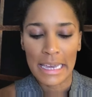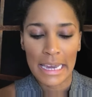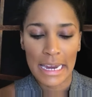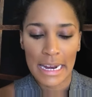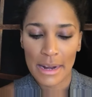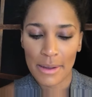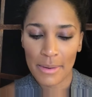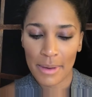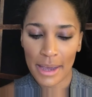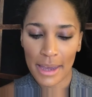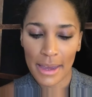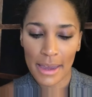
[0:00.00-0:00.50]

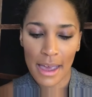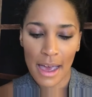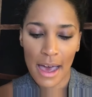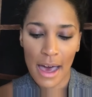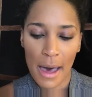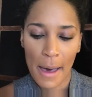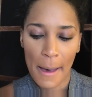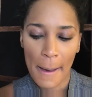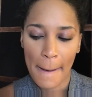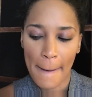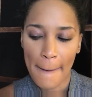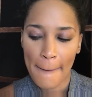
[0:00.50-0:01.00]
anyway
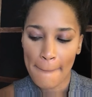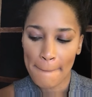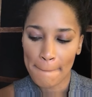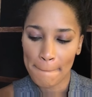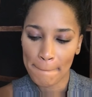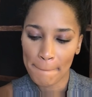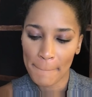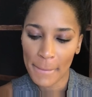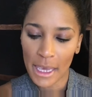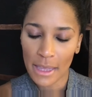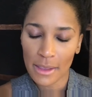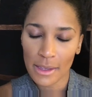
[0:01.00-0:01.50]

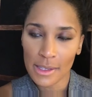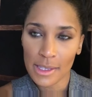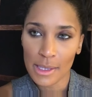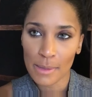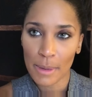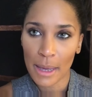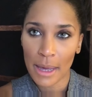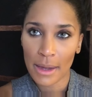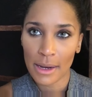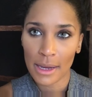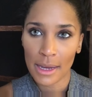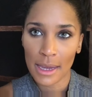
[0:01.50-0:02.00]
um yeah that's
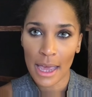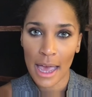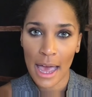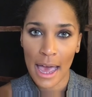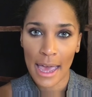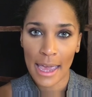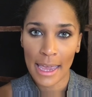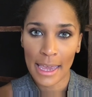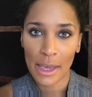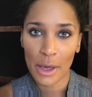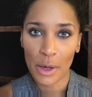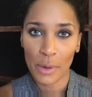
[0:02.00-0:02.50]
about it
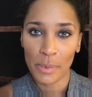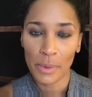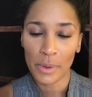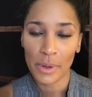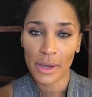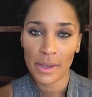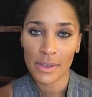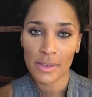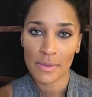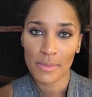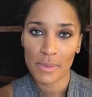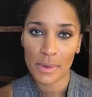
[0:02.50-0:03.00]
i hope you
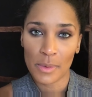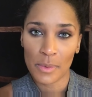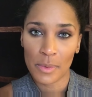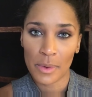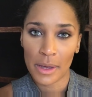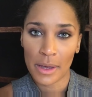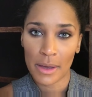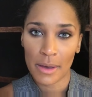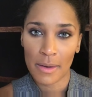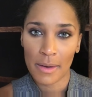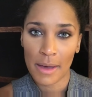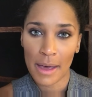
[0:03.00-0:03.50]
guys have been
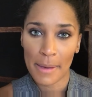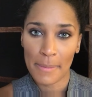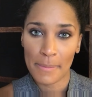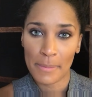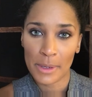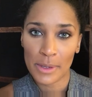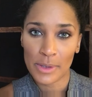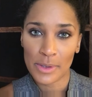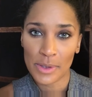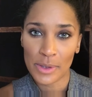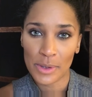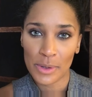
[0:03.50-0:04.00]
well i
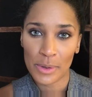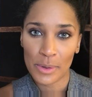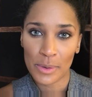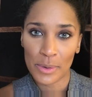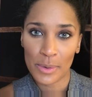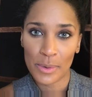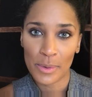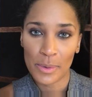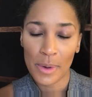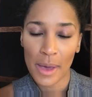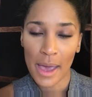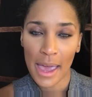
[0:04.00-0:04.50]
miss
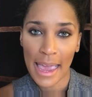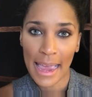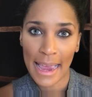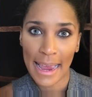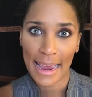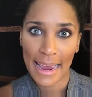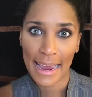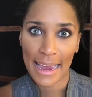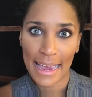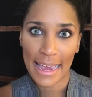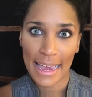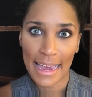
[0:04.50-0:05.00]
you
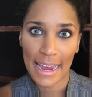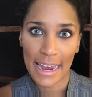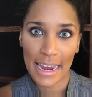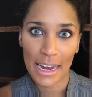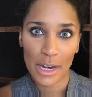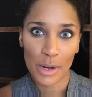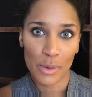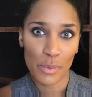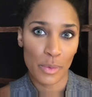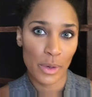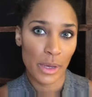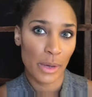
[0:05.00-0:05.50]

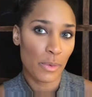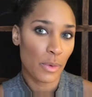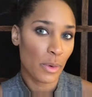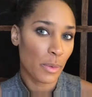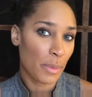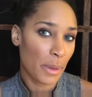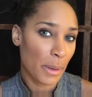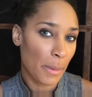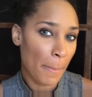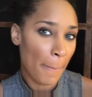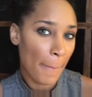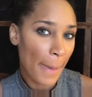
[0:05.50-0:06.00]
and we will
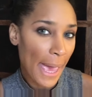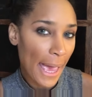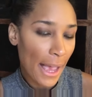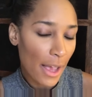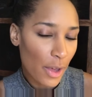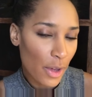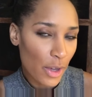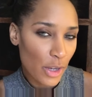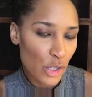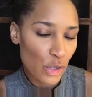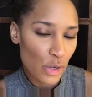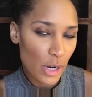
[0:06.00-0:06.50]
be back
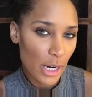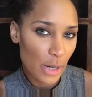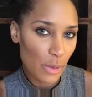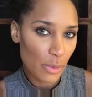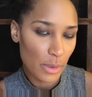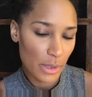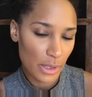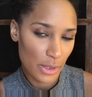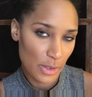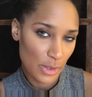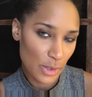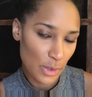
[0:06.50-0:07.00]
on track
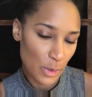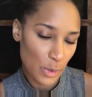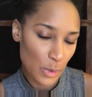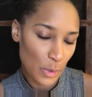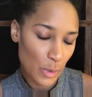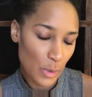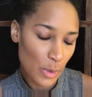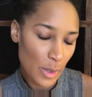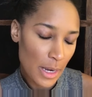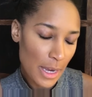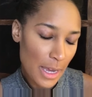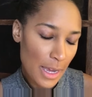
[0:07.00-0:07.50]
really
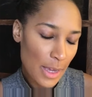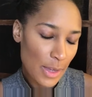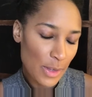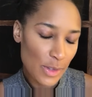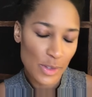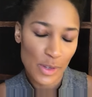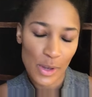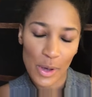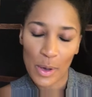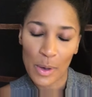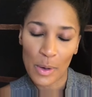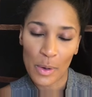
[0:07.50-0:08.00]
soon
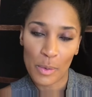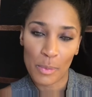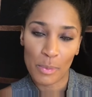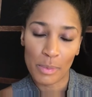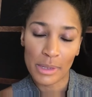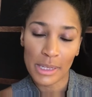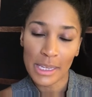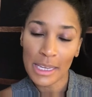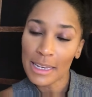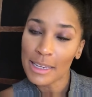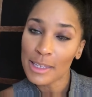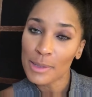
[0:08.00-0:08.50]
so
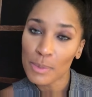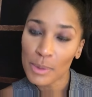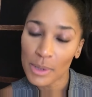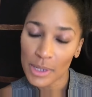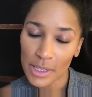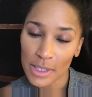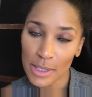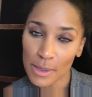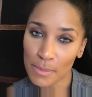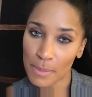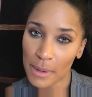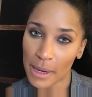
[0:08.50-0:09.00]
please
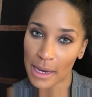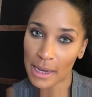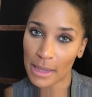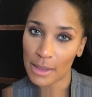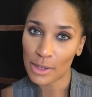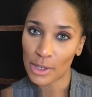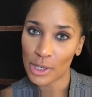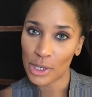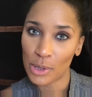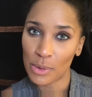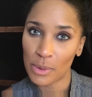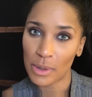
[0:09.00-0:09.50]
participate in
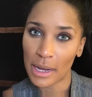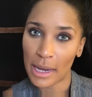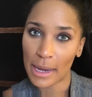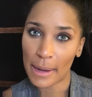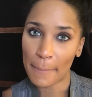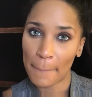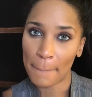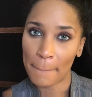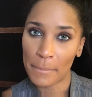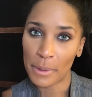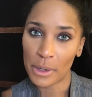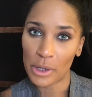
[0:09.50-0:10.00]
the
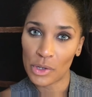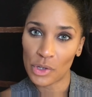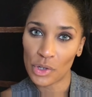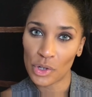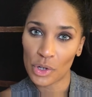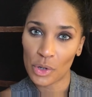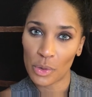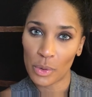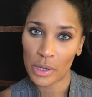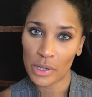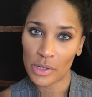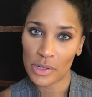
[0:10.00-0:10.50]
Q&A put your
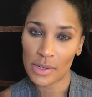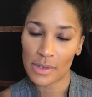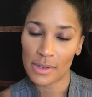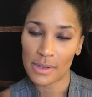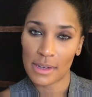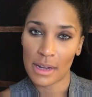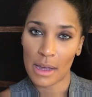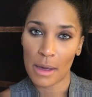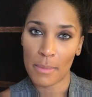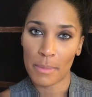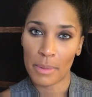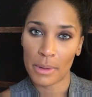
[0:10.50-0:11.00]
questions
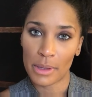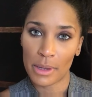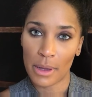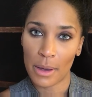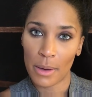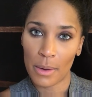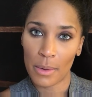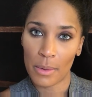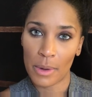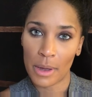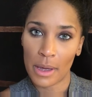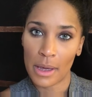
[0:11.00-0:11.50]
down
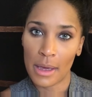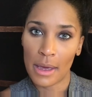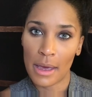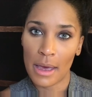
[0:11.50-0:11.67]
below